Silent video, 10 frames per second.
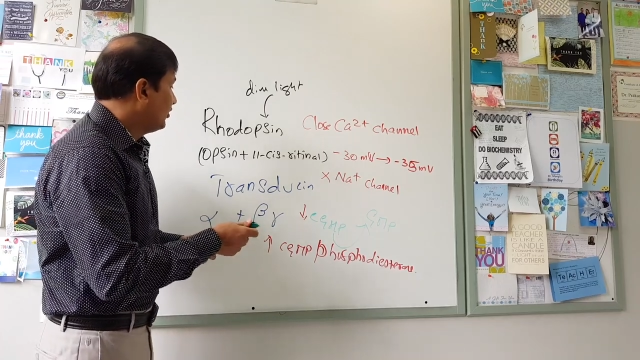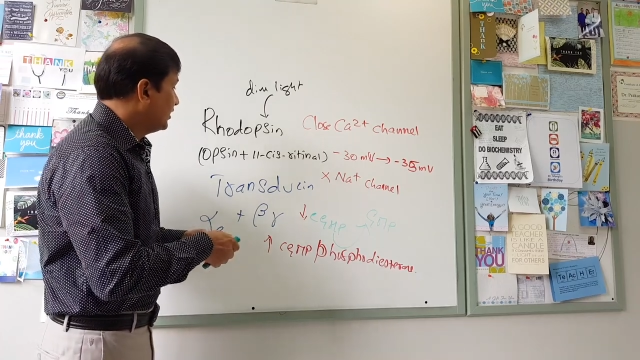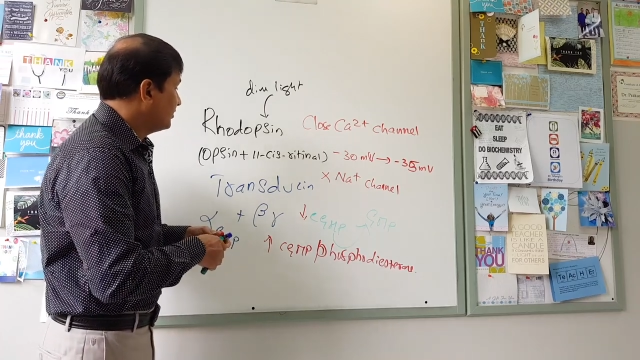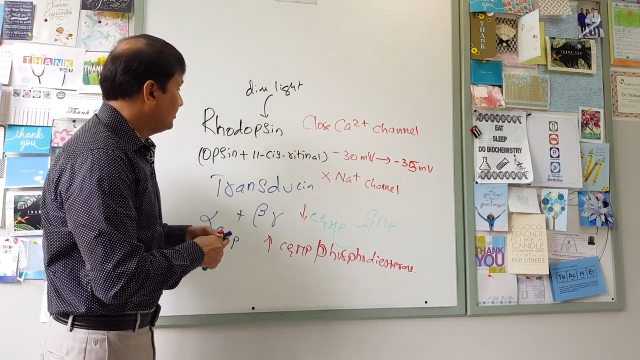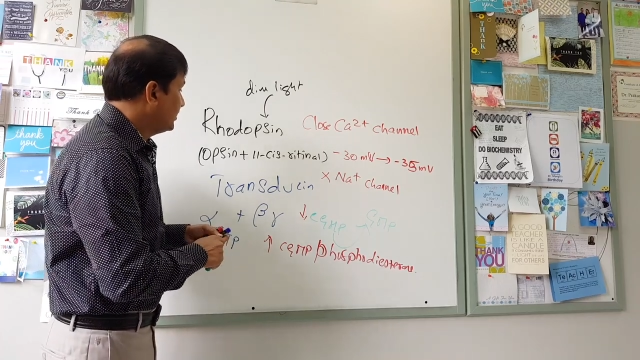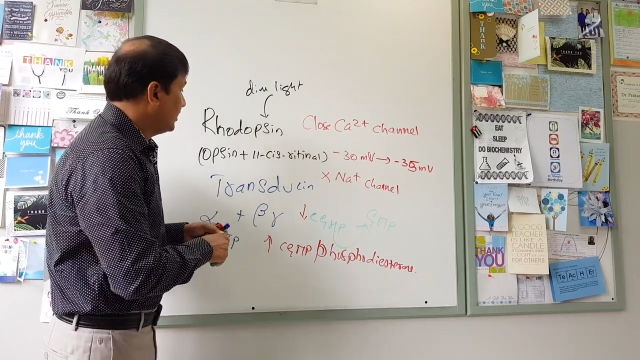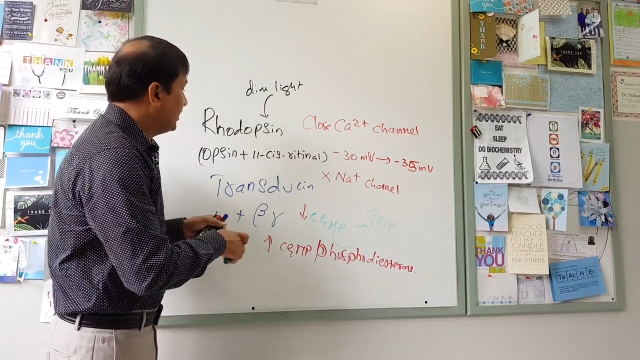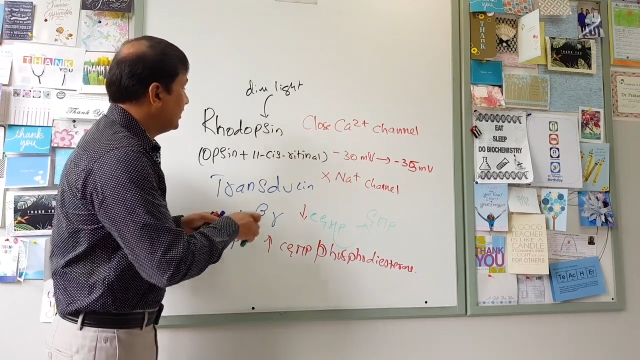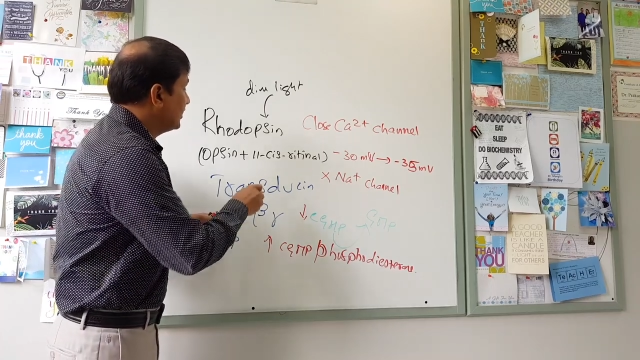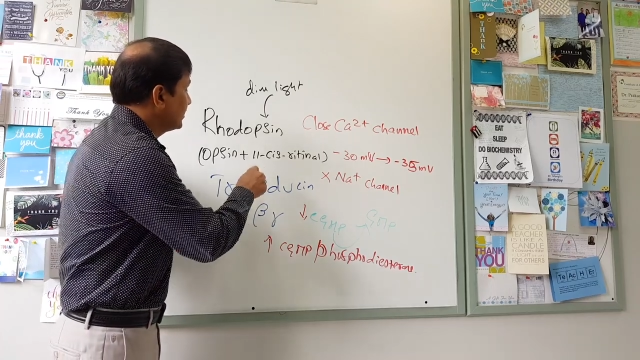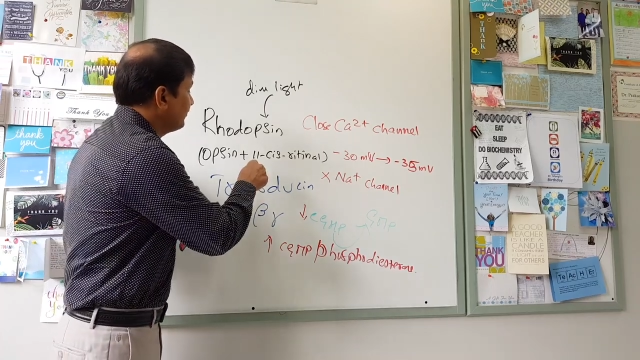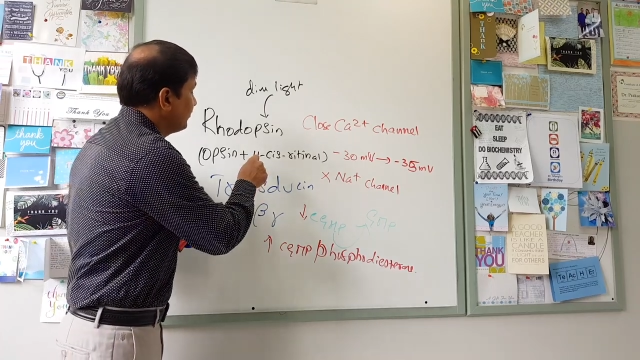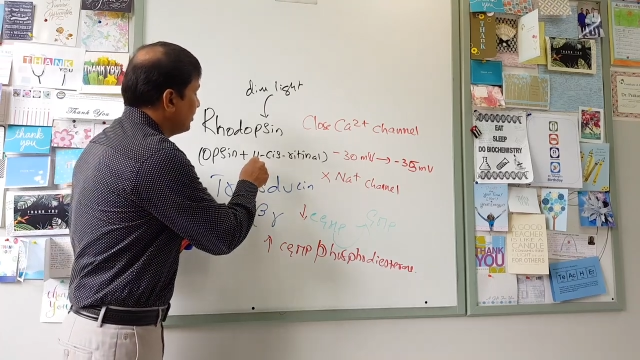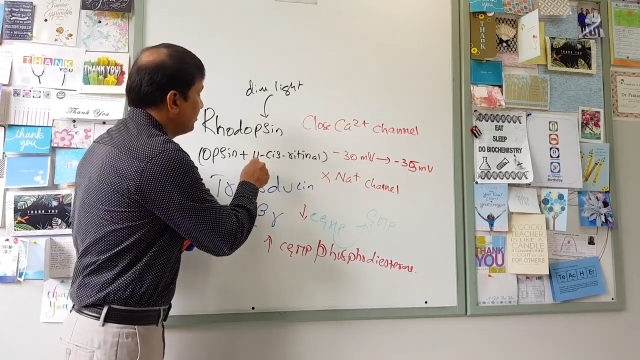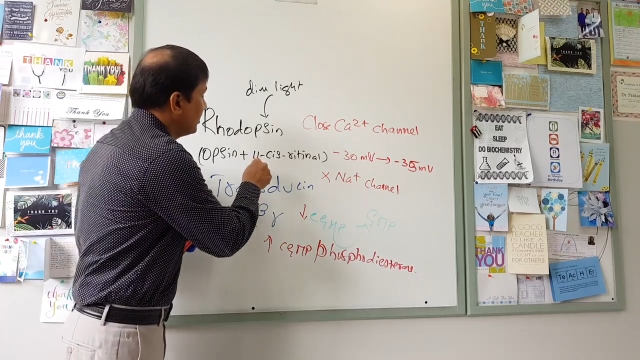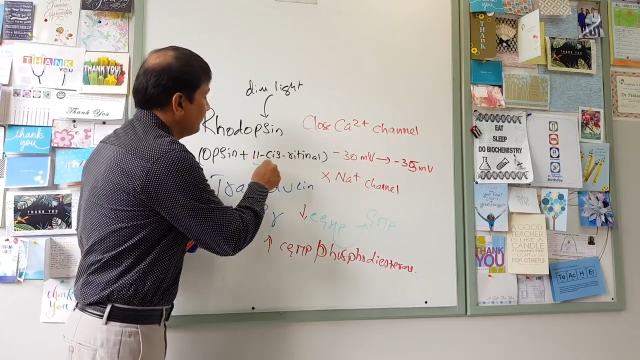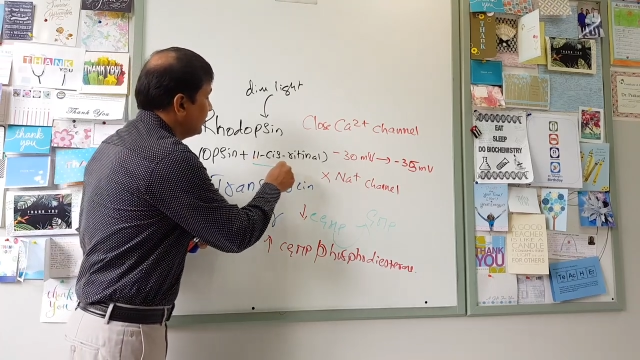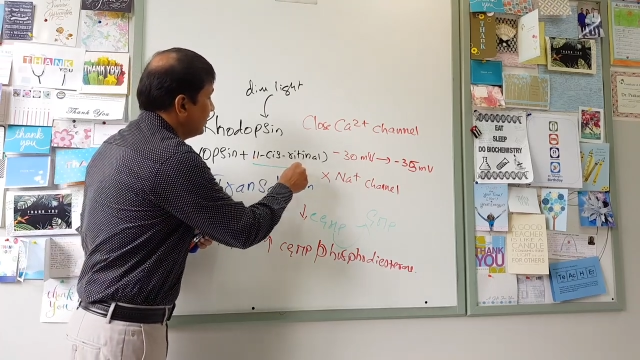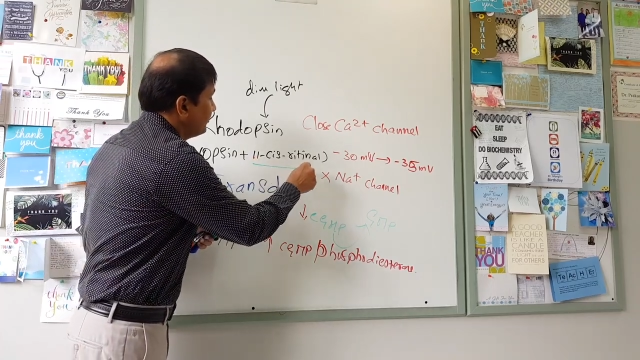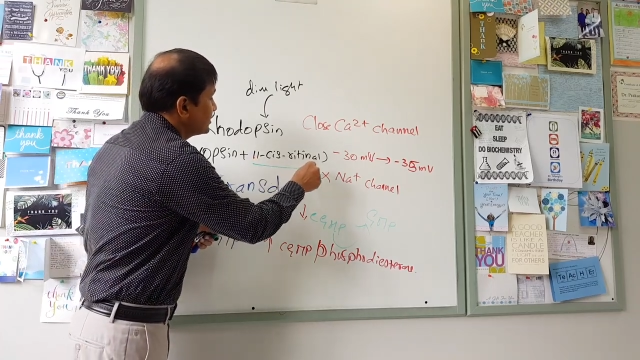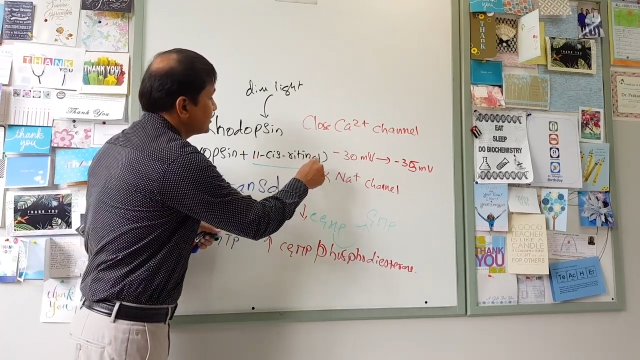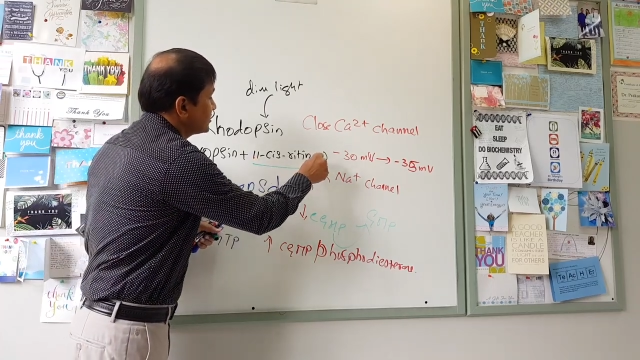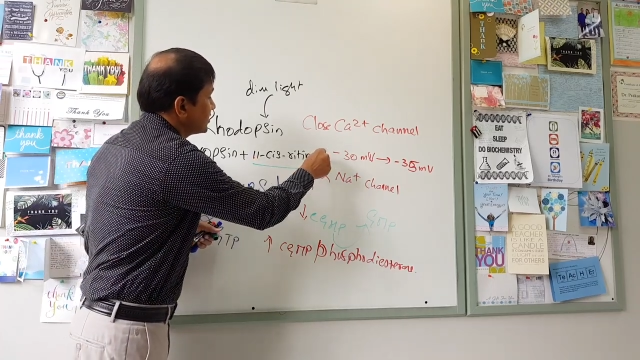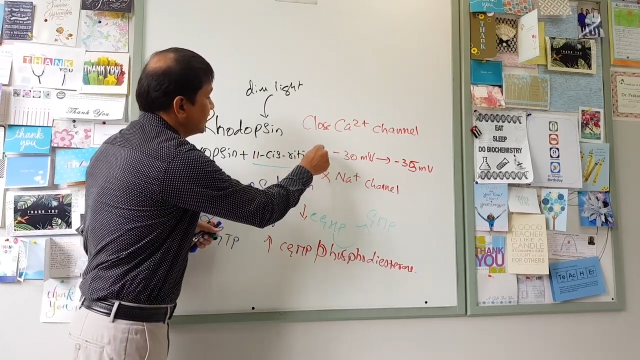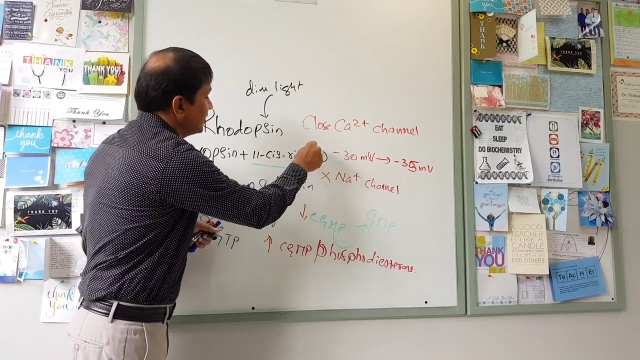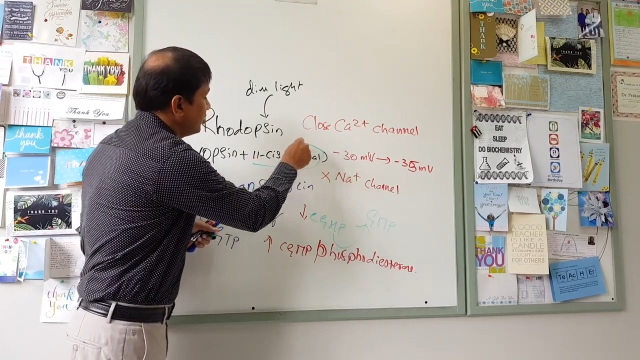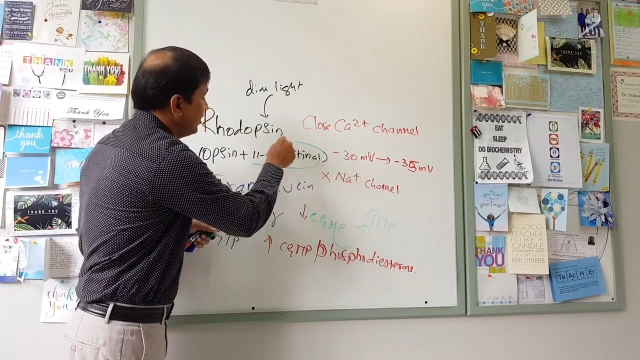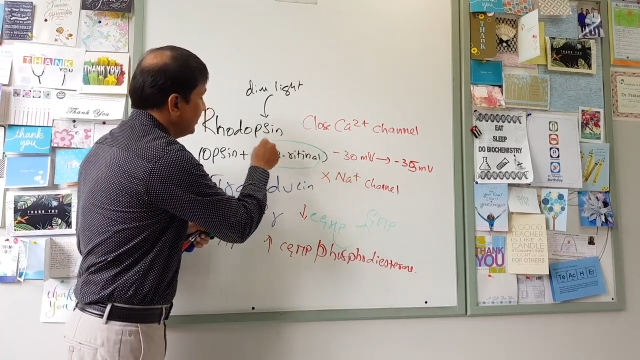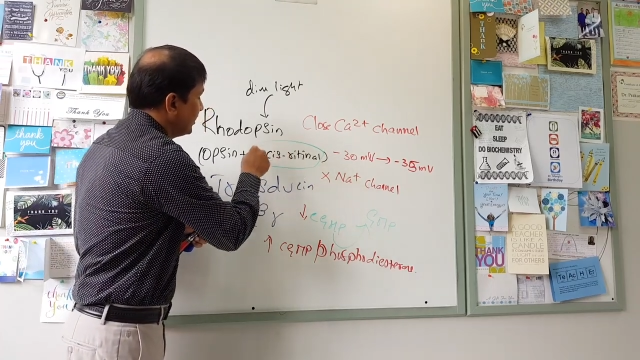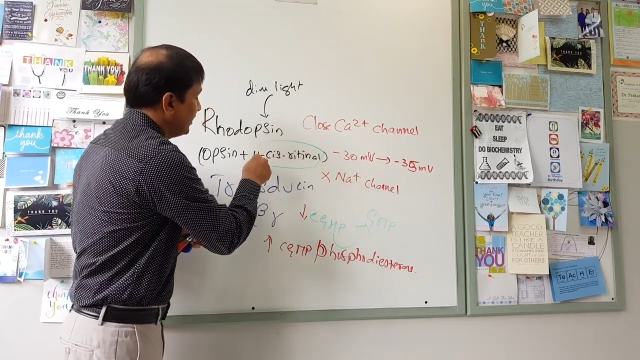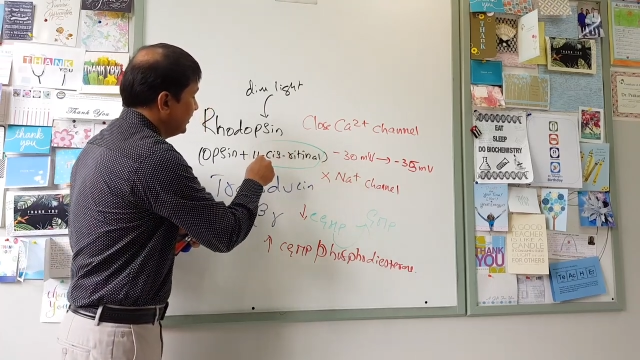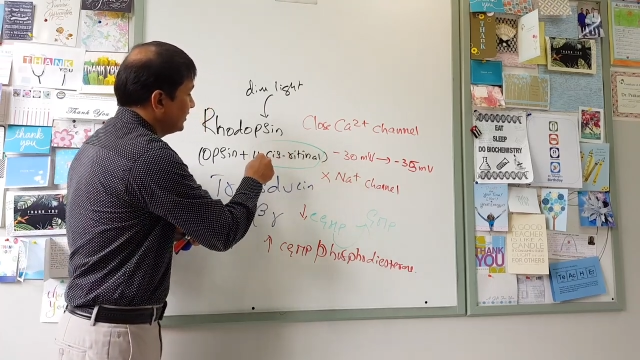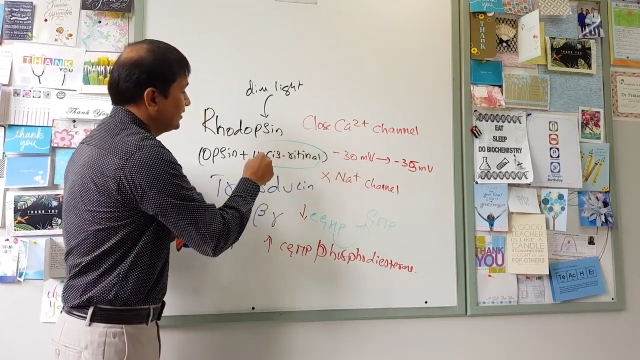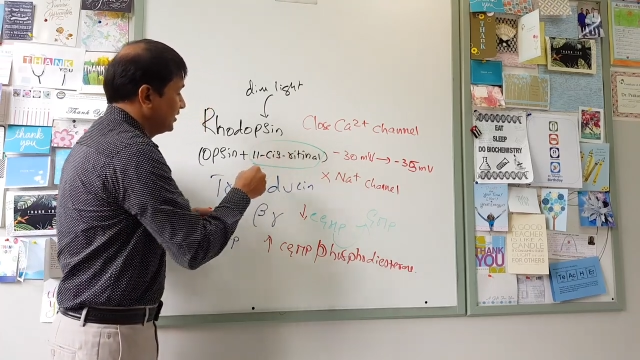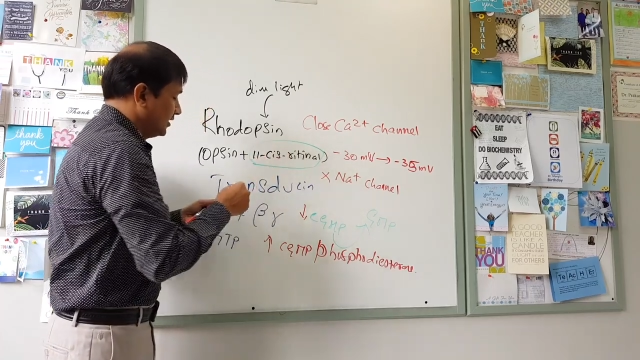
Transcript: vitamin A in the form of 11-cis retinaldehyde